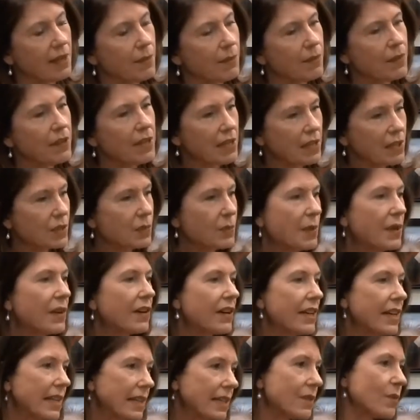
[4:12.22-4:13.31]
the
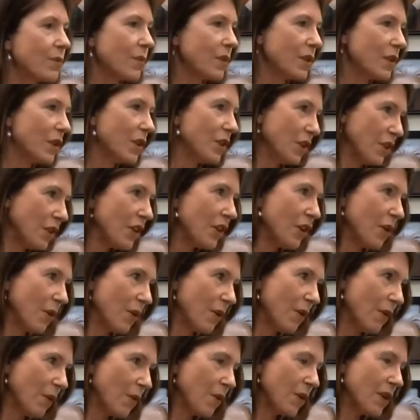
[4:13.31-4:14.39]
experience when you know
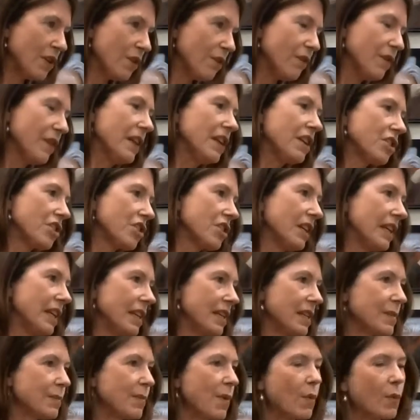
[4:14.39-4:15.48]
when you finish
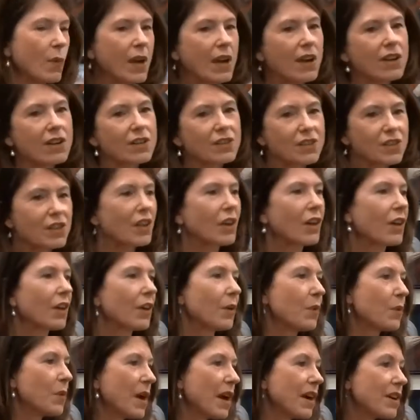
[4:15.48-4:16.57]
is but where's
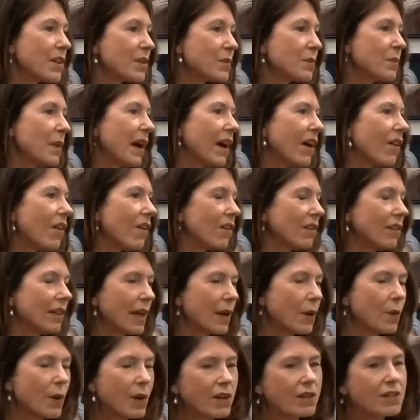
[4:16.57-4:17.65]
the where's Beryl like
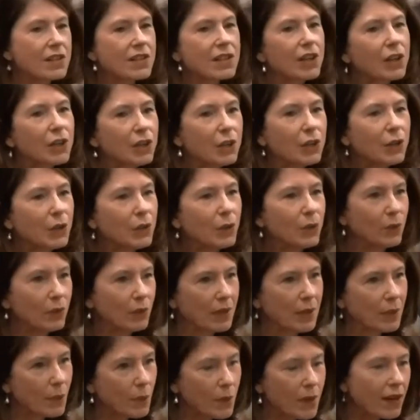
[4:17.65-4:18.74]
where's the goo
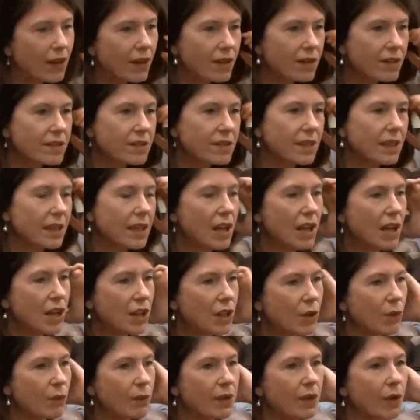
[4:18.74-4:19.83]
where's
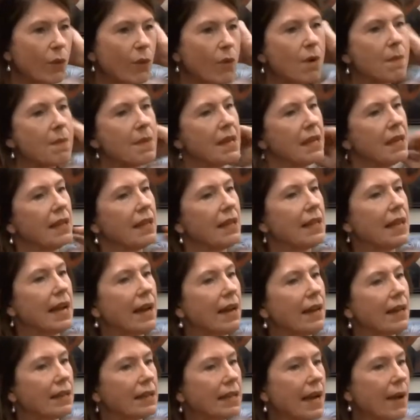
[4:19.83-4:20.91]
the real woman and
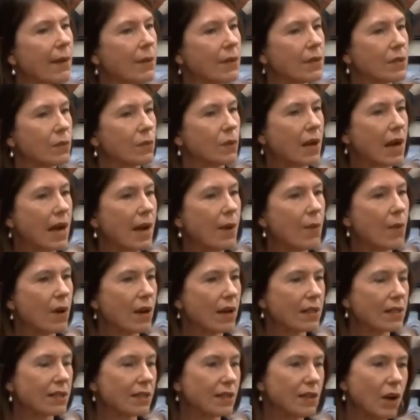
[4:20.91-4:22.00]
that that was what I
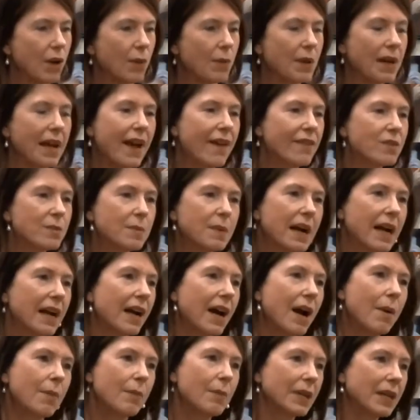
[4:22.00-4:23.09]
wanted to know but I have to back
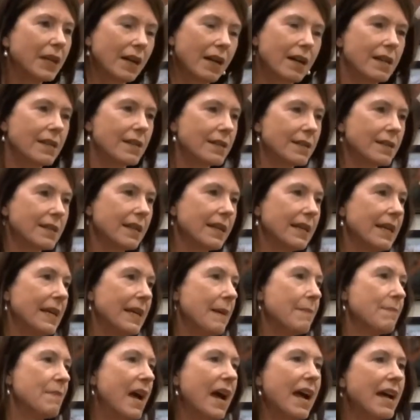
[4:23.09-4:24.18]
up because
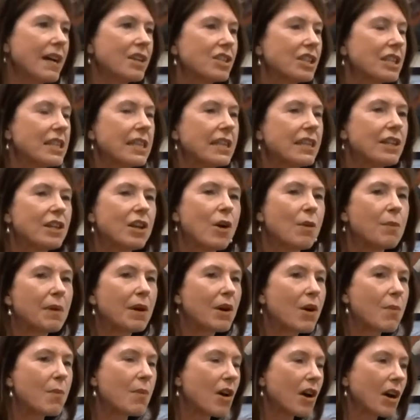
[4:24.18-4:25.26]
I actually didn't know
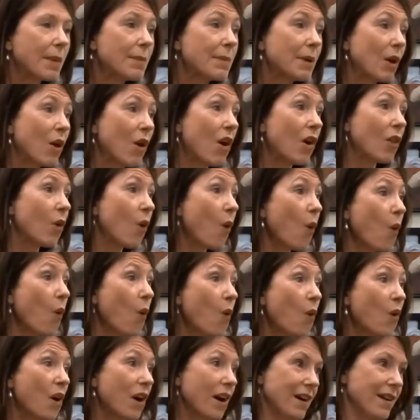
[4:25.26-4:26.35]
Beryl Markham at all
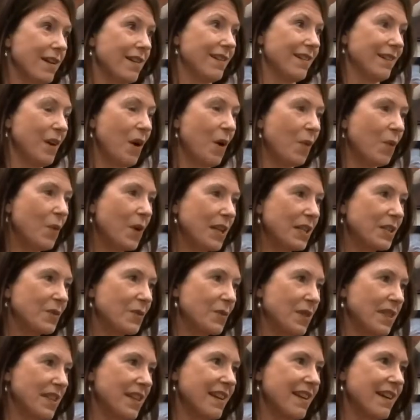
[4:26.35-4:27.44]
or West
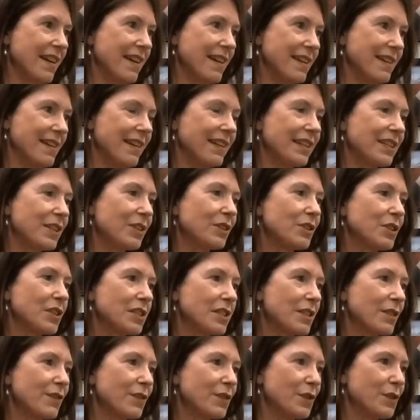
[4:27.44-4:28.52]
with the Night until
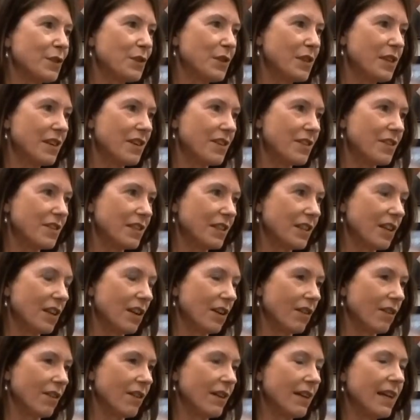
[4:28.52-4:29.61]
just a few years ago
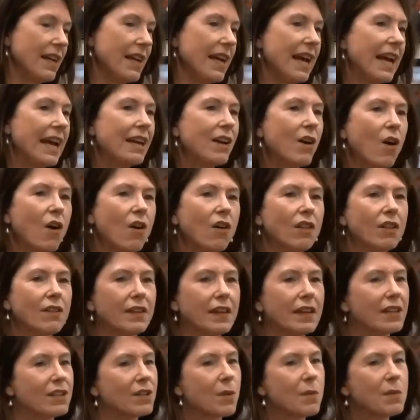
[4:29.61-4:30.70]
mm-hmm. and all of it
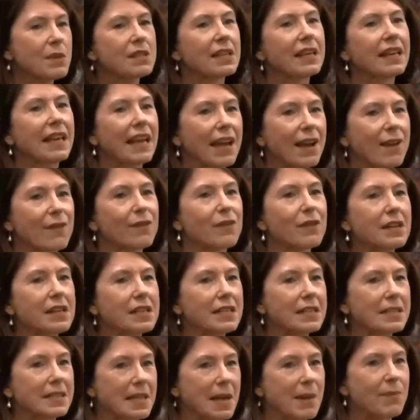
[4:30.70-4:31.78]
it's almost like every
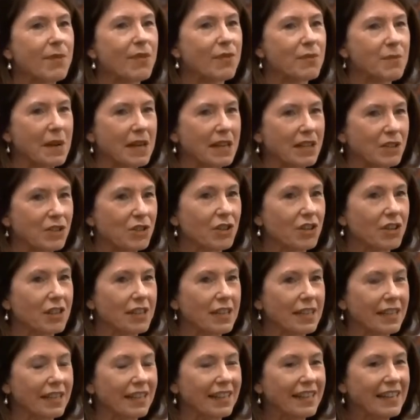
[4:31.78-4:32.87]
step of my
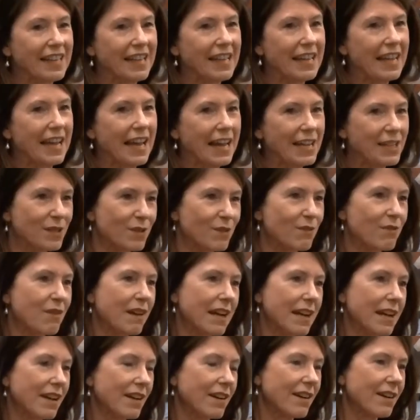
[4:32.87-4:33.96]
journey as a
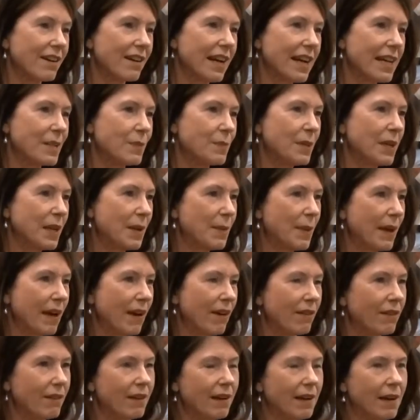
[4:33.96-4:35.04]
writer has been
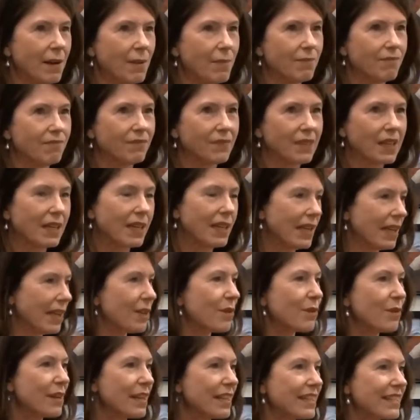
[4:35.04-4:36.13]
about um,
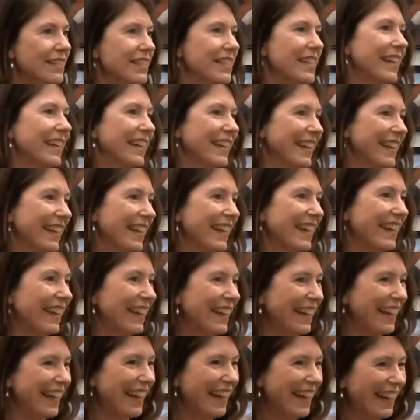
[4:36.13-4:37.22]
ignorance
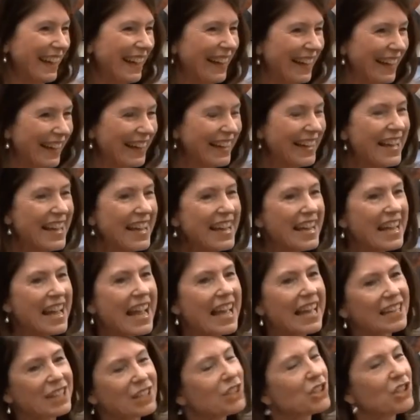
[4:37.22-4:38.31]

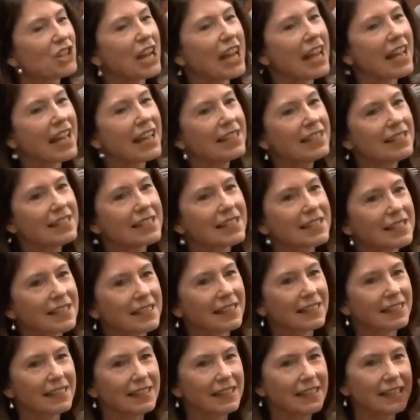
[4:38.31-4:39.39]
and chance
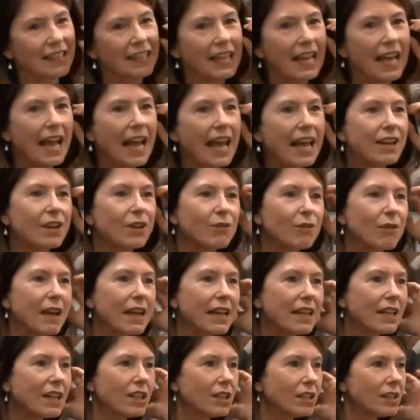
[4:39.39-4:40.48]
and
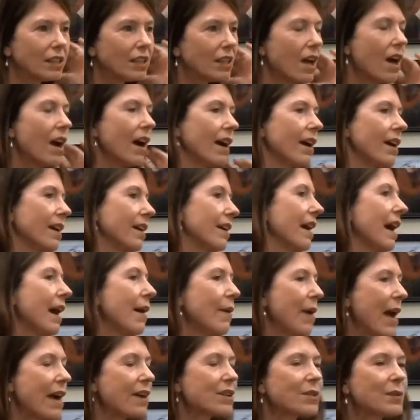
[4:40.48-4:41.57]
great good luck I
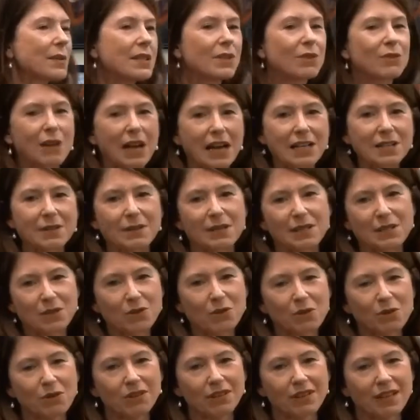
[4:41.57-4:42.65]
actually went to graduate
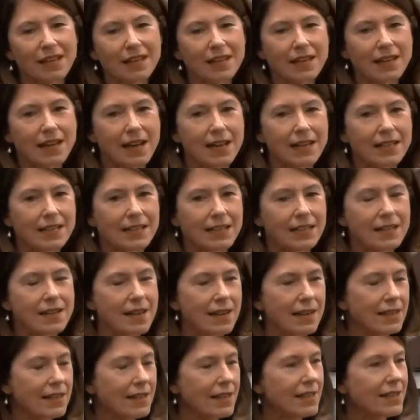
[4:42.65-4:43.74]
school in the
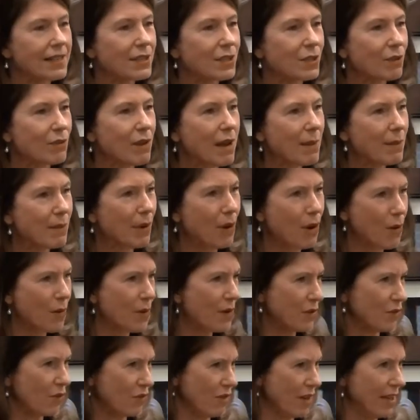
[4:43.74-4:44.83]
1990s to write
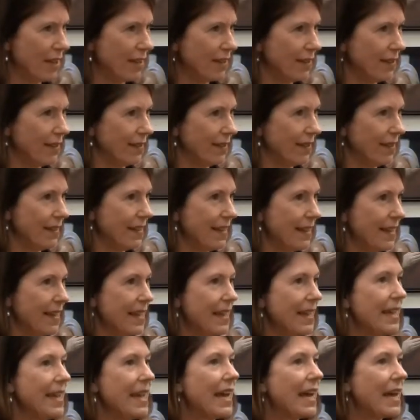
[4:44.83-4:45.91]
poetry.
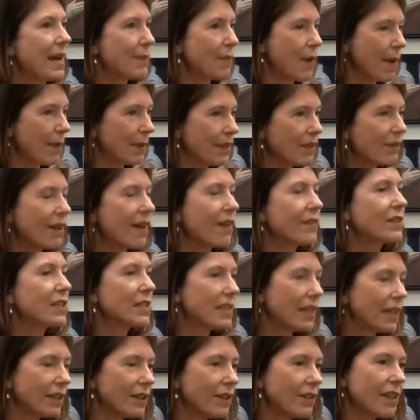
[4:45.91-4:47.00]
And I probably don't have to
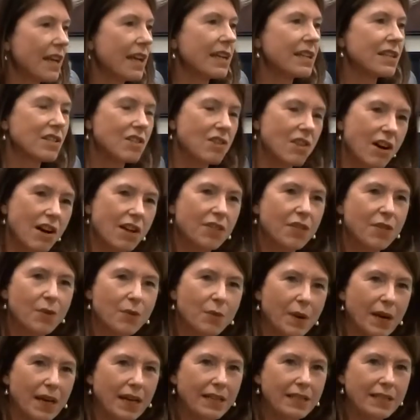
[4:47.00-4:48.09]
tell you that is not the
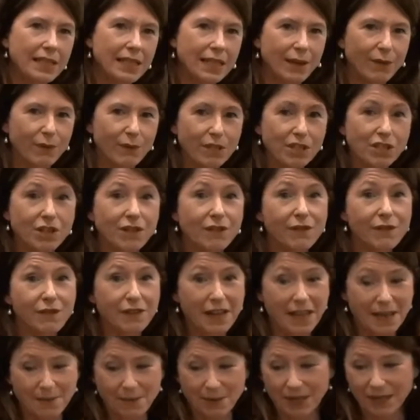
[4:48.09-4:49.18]
way to get rich and
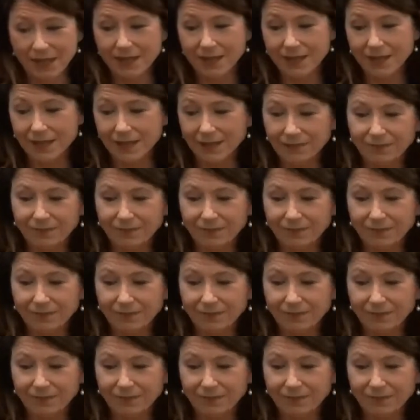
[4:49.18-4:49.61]
famous,